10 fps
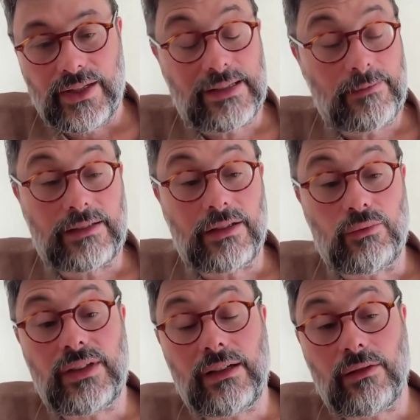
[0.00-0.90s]
except that it
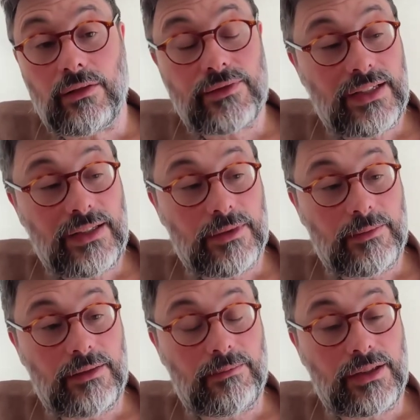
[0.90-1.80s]
would take a lot of time. I
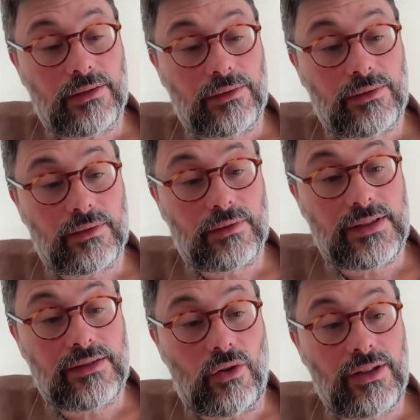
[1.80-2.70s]
mean, because it
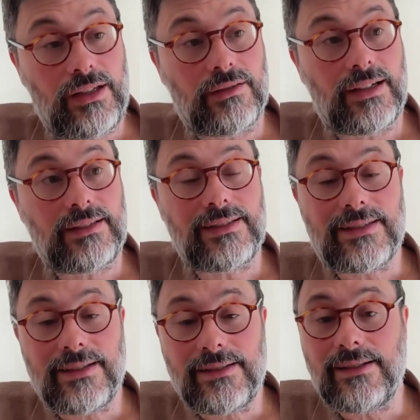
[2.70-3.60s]
is only in the
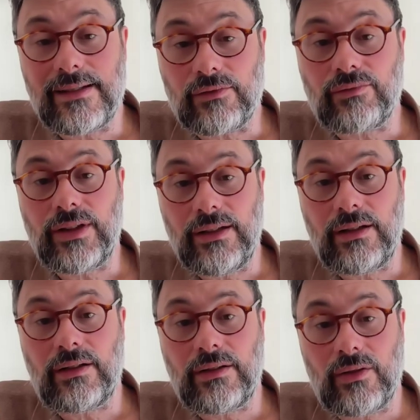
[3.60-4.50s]
1960s that really
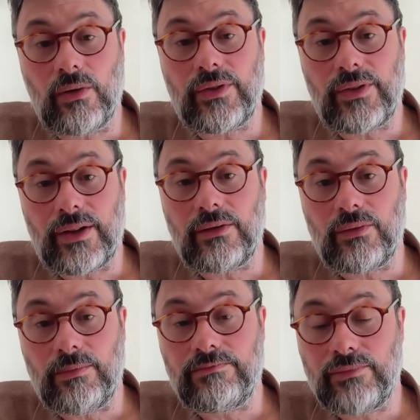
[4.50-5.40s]
coal started
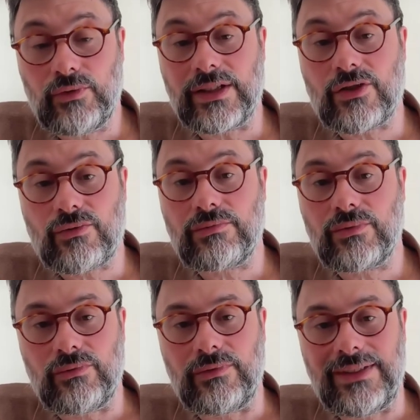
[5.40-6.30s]
to
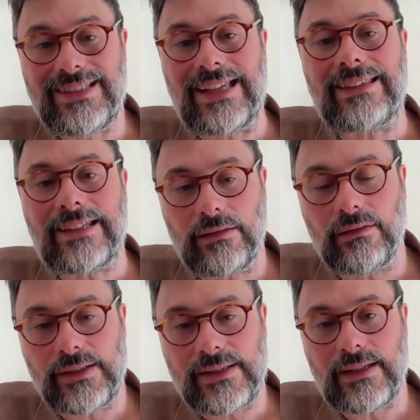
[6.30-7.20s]

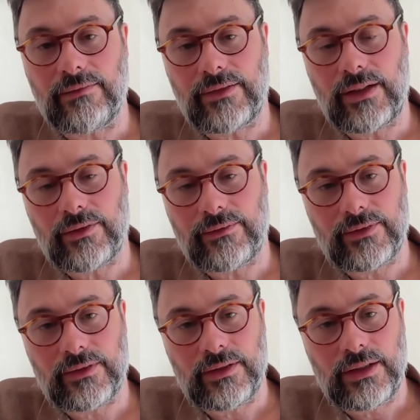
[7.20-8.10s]
disentangle itself out
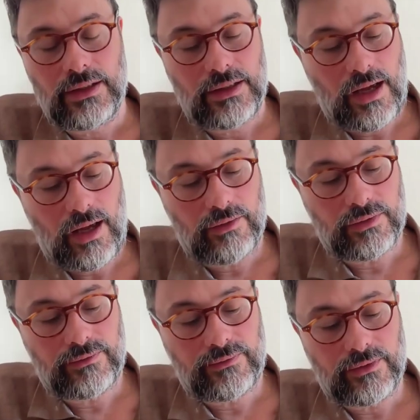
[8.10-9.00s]

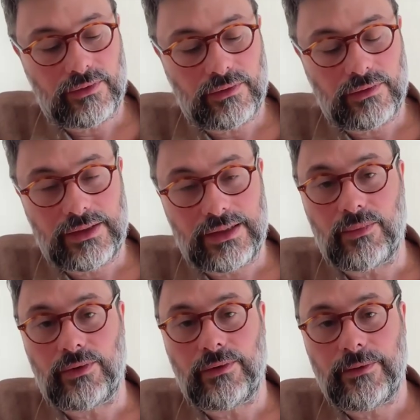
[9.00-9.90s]
of
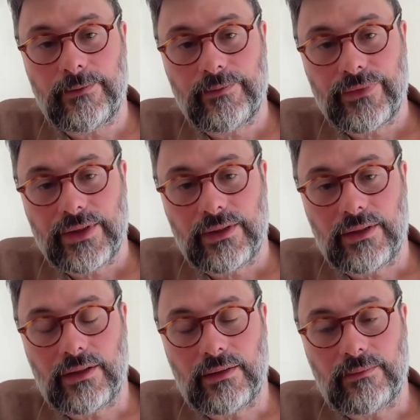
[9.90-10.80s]
timber.
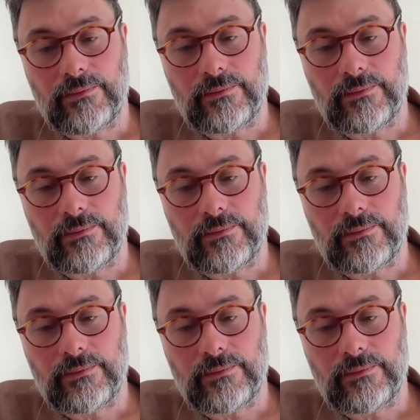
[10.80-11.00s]
I